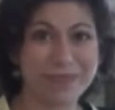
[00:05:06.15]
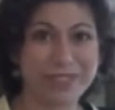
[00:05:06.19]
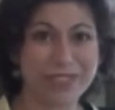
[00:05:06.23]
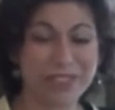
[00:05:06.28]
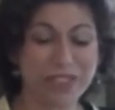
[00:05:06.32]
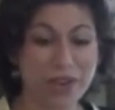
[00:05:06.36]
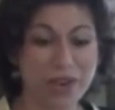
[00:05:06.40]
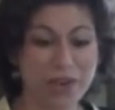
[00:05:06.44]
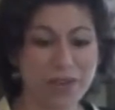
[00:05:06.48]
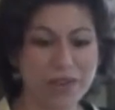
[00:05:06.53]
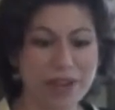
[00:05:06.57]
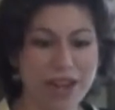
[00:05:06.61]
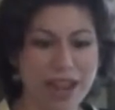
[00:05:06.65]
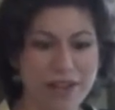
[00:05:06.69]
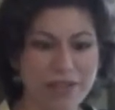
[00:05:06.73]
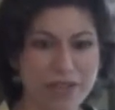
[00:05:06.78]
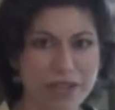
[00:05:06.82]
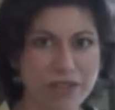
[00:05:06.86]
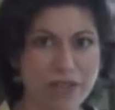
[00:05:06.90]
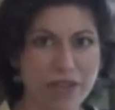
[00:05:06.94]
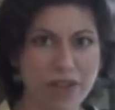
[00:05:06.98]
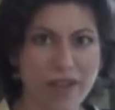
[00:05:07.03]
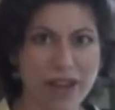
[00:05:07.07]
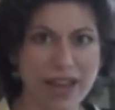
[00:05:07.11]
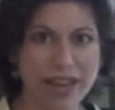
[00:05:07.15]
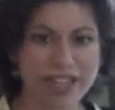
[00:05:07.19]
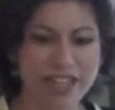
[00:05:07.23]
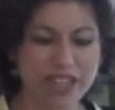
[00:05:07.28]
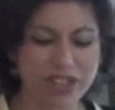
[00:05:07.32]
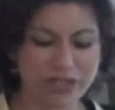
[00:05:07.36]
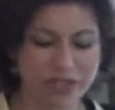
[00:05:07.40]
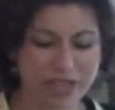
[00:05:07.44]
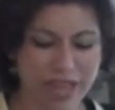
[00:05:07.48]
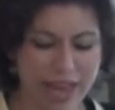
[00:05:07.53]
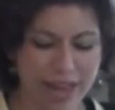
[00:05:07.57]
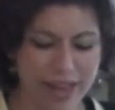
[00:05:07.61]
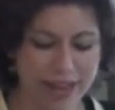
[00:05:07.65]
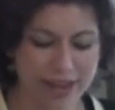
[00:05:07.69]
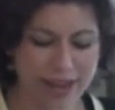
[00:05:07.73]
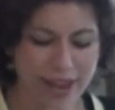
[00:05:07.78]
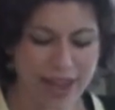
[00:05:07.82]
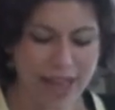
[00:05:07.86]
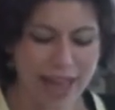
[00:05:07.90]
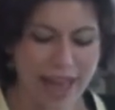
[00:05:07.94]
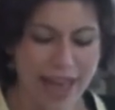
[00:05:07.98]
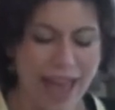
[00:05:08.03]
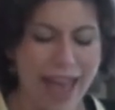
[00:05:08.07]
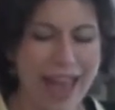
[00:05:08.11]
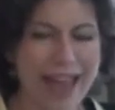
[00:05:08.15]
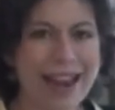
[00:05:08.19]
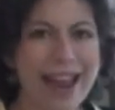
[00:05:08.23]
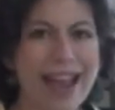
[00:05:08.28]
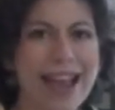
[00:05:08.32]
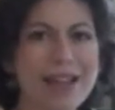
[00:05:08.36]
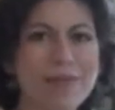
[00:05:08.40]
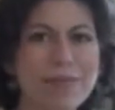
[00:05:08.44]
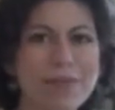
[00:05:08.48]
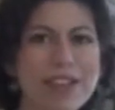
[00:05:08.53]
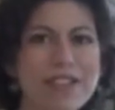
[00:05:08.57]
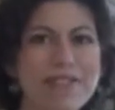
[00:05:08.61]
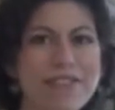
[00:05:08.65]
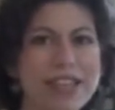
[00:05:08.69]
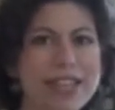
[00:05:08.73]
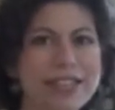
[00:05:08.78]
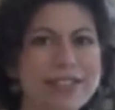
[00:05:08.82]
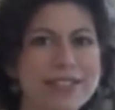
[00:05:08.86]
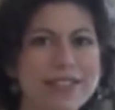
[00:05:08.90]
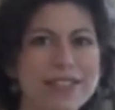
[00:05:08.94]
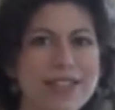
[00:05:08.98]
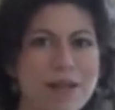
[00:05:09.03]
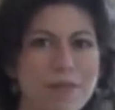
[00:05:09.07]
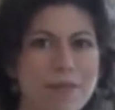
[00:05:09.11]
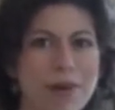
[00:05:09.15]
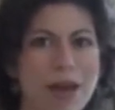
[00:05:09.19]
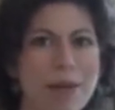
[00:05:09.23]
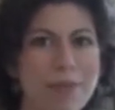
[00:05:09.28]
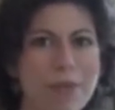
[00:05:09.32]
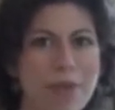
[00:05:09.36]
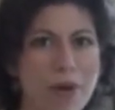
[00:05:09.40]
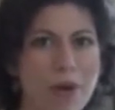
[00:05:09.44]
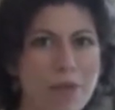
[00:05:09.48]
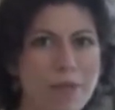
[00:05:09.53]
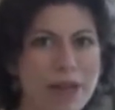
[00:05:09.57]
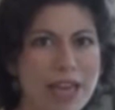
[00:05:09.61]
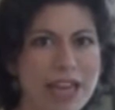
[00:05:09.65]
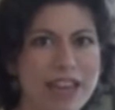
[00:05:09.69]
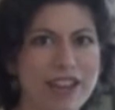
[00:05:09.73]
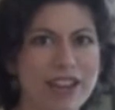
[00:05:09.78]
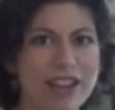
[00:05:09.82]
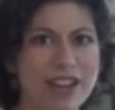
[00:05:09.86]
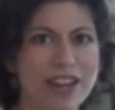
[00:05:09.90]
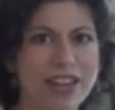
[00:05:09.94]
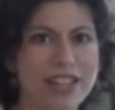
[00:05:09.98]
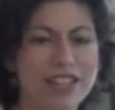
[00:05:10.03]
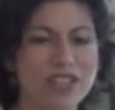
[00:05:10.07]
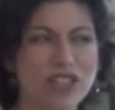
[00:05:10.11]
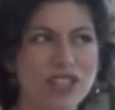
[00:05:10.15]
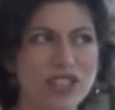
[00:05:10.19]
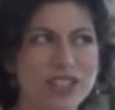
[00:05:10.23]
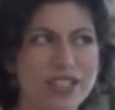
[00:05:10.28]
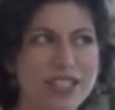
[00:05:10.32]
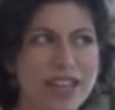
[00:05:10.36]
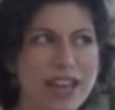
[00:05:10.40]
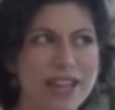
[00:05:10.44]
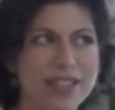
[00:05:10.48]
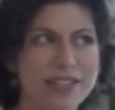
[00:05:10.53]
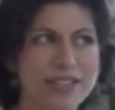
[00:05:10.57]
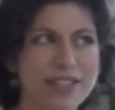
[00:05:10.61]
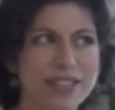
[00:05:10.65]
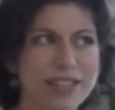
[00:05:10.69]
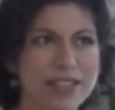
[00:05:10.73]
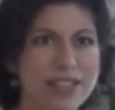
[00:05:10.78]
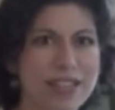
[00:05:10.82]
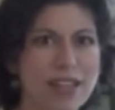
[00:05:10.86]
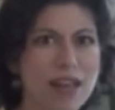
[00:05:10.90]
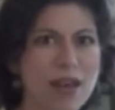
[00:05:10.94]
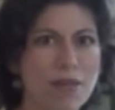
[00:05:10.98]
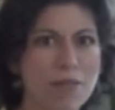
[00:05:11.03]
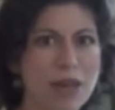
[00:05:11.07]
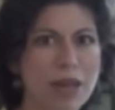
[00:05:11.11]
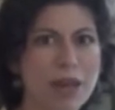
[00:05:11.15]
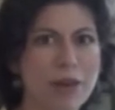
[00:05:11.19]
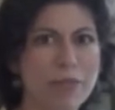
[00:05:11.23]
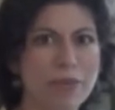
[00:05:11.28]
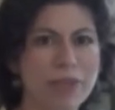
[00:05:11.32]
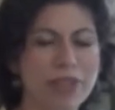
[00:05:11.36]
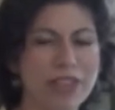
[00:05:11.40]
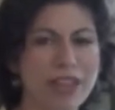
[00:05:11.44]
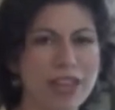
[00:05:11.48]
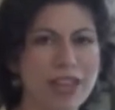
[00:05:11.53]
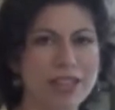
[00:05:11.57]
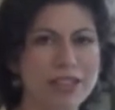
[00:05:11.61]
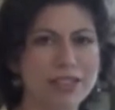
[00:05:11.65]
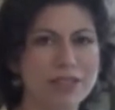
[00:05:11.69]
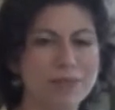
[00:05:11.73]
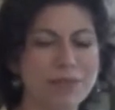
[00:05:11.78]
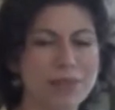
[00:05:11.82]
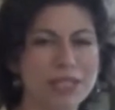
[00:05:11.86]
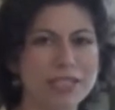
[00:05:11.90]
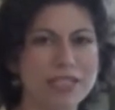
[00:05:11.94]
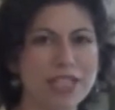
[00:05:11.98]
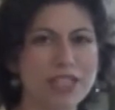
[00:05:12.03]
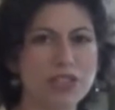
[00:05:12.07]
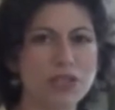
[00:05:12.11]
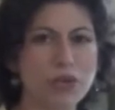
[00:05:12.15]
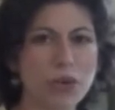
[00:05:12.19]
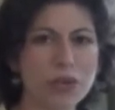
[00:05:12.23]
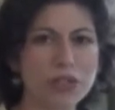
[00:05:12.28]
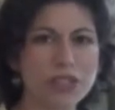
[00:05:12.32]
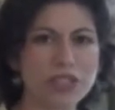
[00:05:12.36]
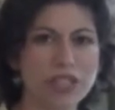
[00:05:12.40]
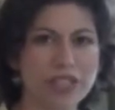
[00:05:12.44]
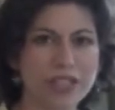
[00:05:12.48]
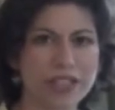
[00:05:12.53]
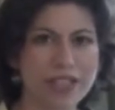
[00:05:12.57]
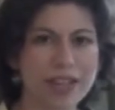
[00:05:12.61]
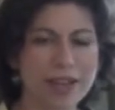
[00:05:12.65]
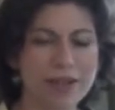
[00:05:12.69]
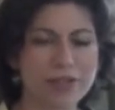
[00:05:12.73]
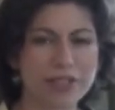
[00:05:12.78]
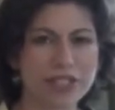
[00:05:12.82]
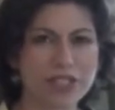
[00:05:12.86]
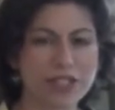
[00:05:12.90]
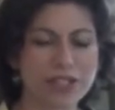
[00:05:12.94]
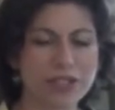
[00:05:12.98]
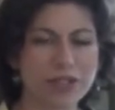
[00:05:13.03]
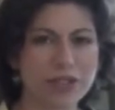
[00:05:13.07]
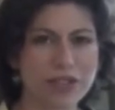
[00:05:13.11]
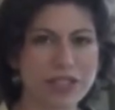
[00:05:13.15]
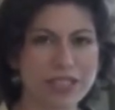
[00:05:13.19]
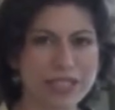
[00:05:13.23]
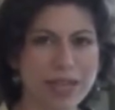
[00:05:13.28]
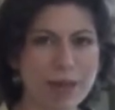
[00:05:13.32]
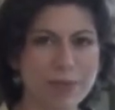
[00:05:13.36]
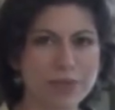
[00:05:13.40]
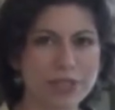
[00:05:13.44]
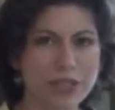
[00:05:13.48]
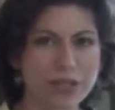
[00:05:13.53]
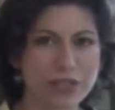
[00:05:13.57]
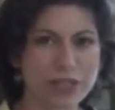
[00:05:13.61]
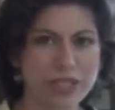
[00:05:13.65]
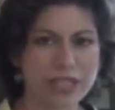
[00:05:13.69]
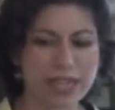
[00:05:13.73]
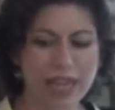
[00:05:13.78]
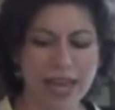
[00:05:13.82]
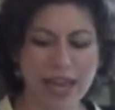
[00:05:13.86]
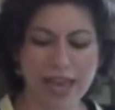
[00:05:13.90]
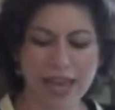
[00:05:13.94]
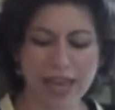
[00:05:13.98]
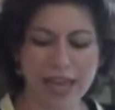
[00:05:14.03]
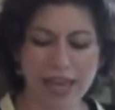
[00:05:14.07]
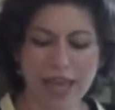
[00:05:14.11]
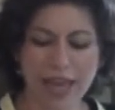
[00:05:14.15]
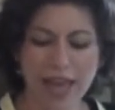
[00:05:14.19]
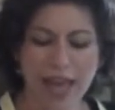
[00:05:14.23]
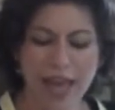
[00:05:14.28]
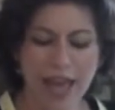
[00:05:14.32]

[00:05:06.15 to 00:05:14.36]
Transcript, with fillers: So now you know how to do that. And I'm convinced that Mom the Homemaker is just constantly coming up with things, because I told her that I was going to do this episode today.